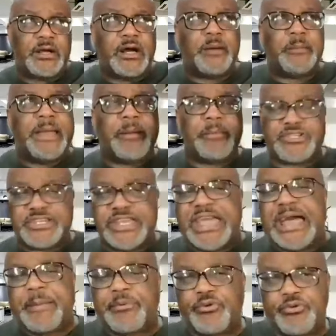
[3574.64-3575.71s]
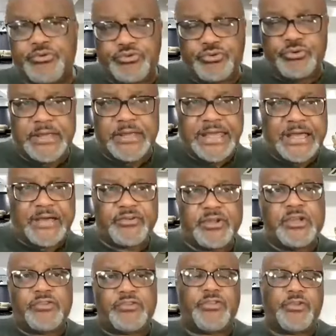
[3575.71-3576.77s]
Um, how much capital do you have?
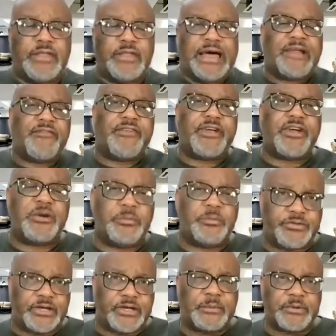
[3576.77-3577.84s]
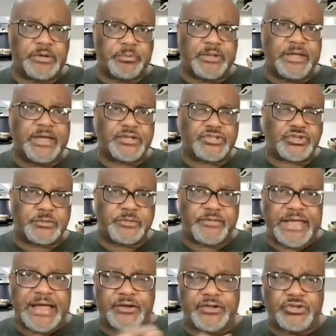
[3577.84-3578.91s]
So there are a lot of variables that come into play in terms of
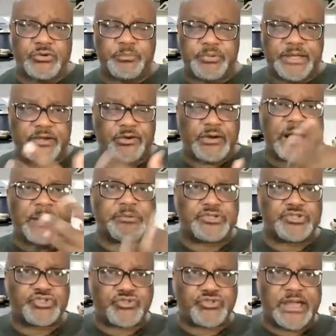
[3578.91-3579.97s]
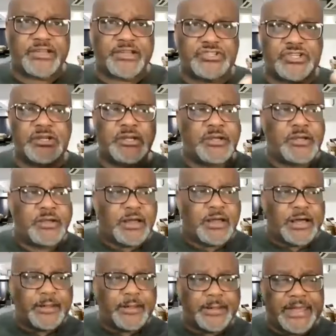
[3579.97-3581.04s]
how you play your option strategy.
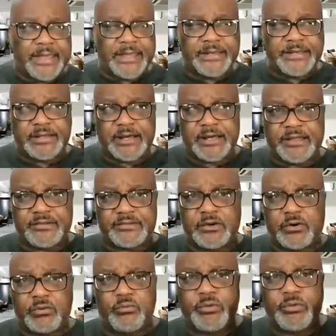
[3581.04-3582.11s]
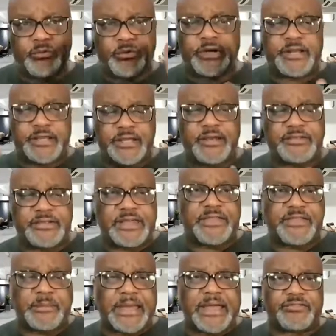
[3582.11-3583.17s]
Uh, and uh, so we, are going to get into that in
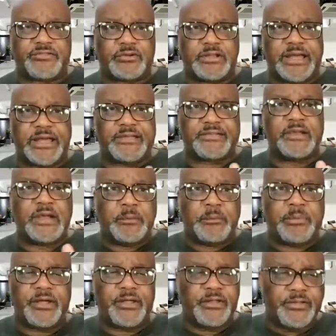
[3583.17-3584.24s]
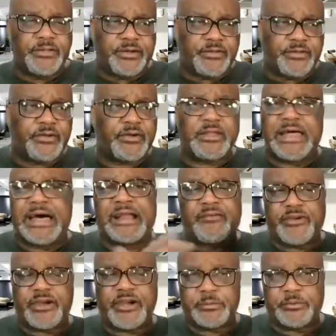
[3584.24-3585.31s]
the masterclass but there, there are a lot of
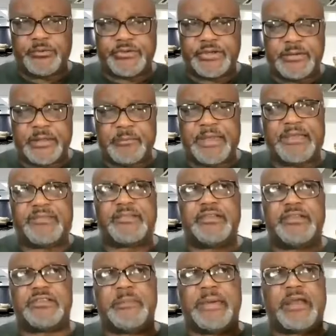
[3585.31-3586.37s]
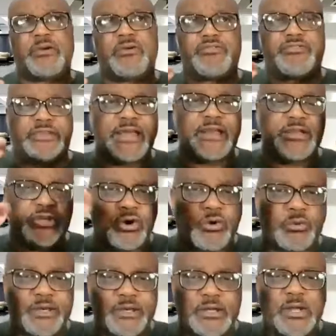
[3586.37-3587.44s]
variables. And, and basically, it's a matter of kind of
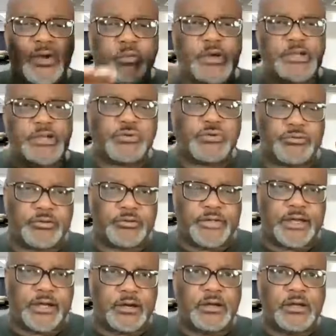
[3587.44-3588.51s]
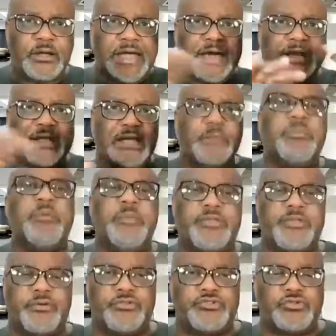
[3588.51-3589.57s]
knowing what tools are there, how to implement
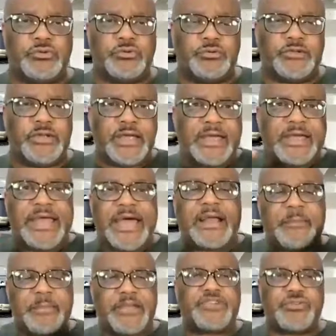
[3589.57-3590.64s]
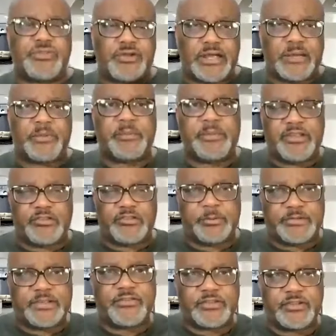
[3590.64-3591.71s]
those tools, and how to make sure they're implemented
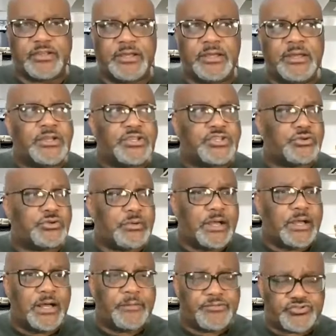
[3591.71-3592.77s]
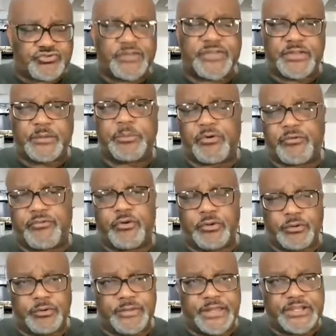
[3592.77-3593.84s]
specifically to uh, strengthen the
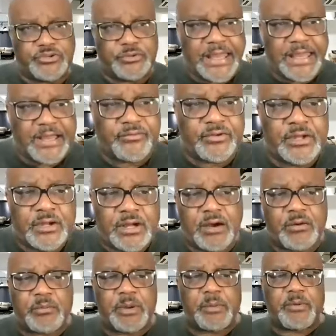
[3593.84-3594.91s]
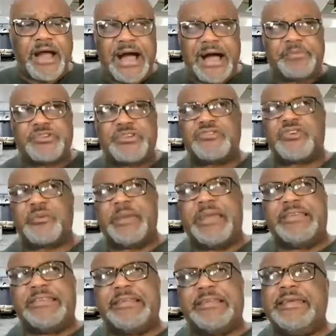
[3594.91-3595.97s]
portfolio that you have. Uh, remember, options are
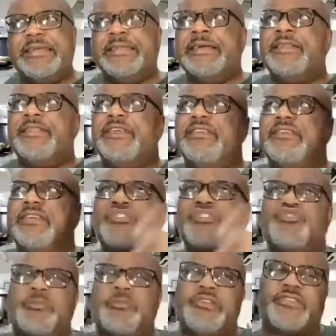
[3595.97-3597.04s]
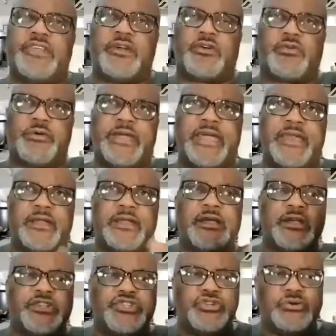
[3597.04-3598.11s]
basically these instruments that are created
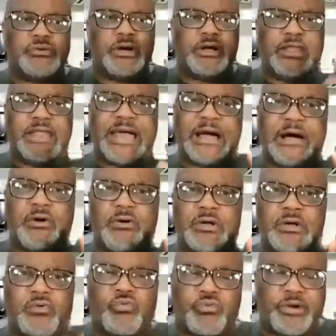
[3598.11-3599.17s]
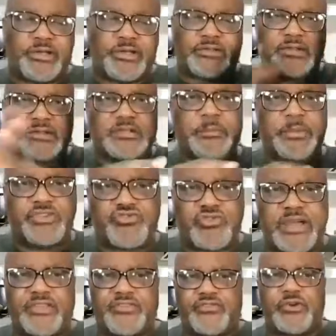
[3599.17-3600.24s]
to allow risk to be
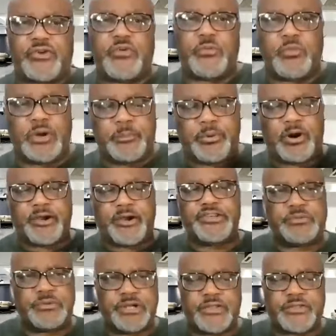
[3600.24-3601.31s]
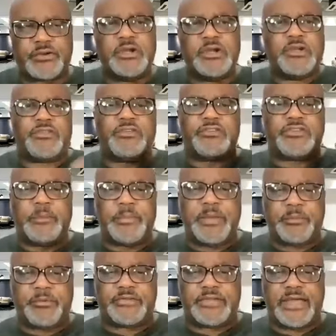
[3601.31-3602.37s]
transferred from one party to another. So some
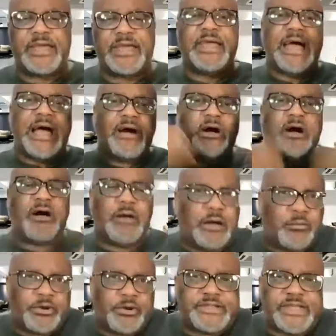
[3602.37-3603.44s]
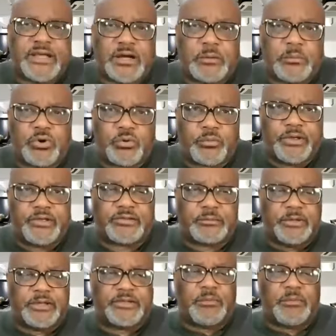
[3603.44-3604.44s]
people say, I, I want to take on more risk because